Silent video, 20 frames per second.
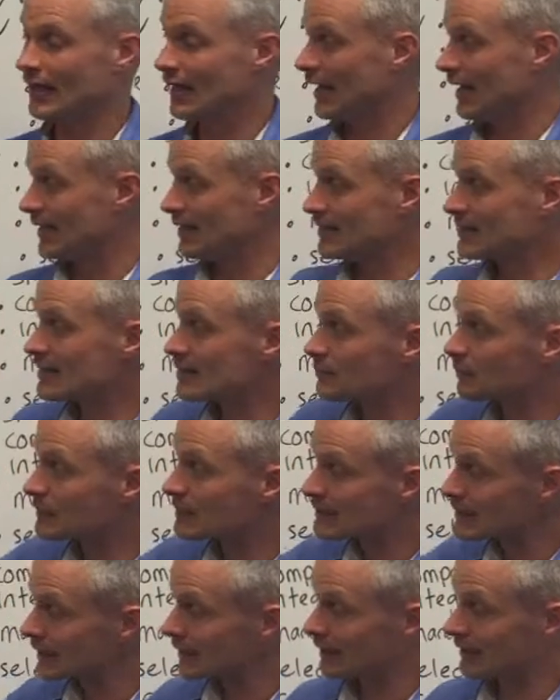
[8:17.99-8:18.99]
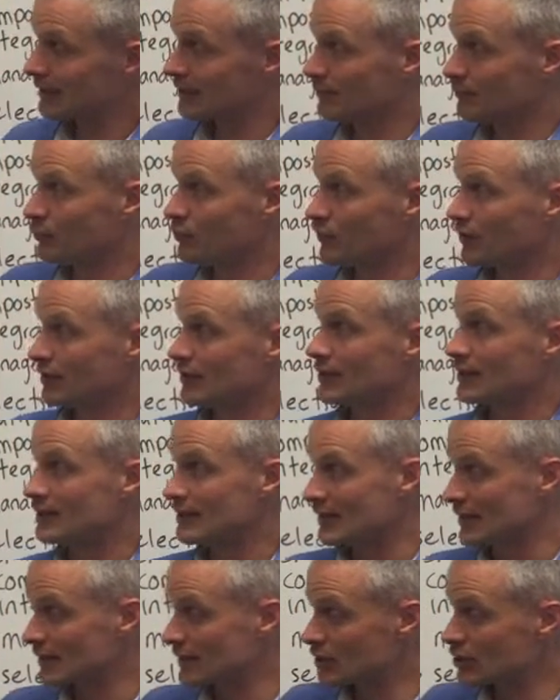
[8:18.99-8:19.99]
And this is particularly important in
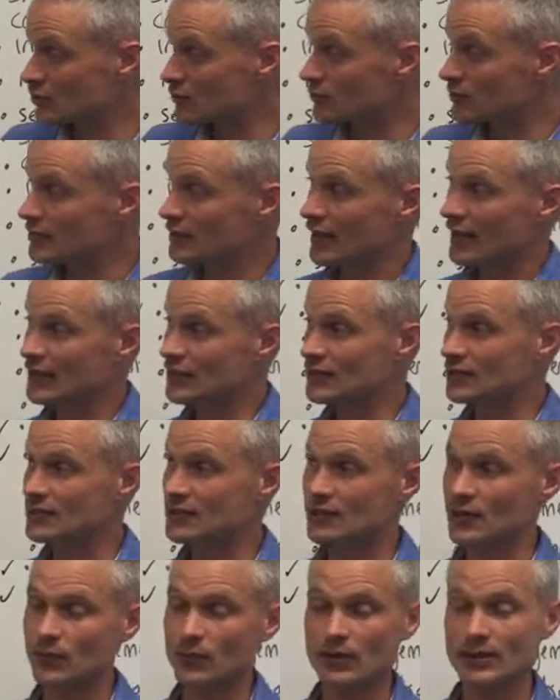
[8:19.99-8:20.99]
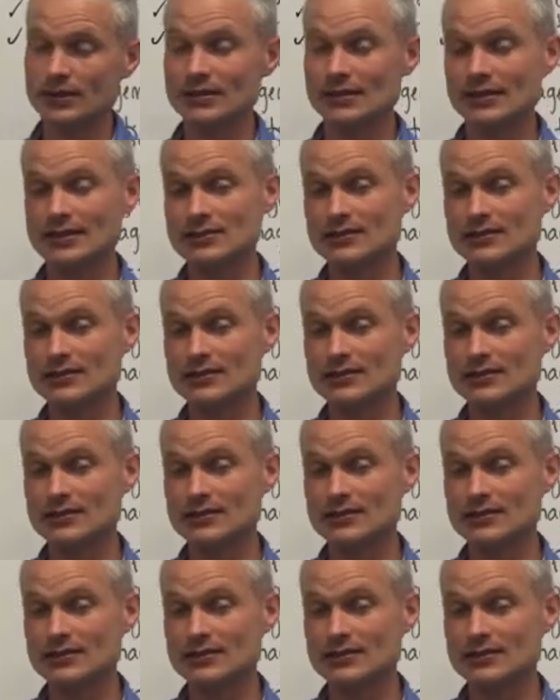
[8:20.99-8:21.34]
the initial stages, so when the